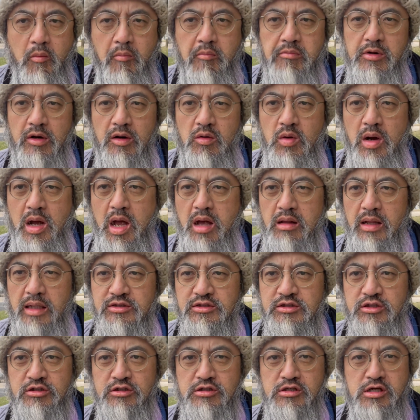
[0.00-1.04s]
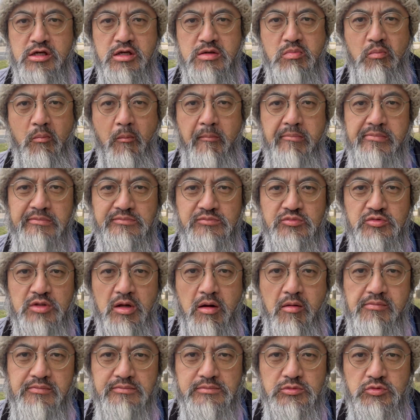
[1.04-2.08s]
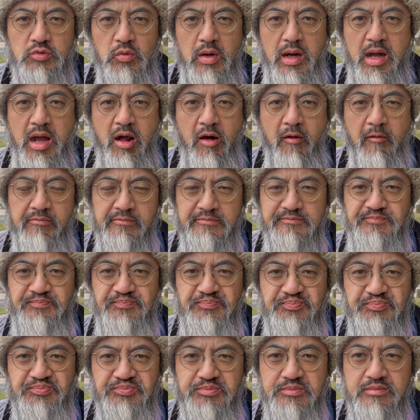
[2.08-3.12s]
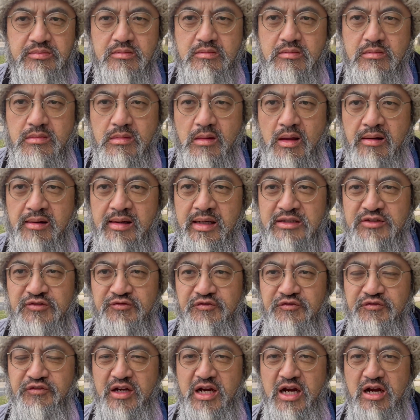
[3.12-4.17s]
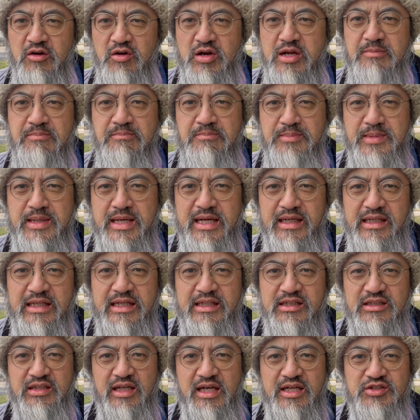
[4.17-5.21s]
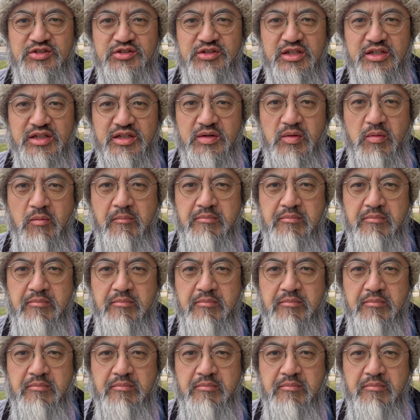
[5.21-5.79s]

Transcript: Oh, wow, that's good. Wow. It's very meaty tasting.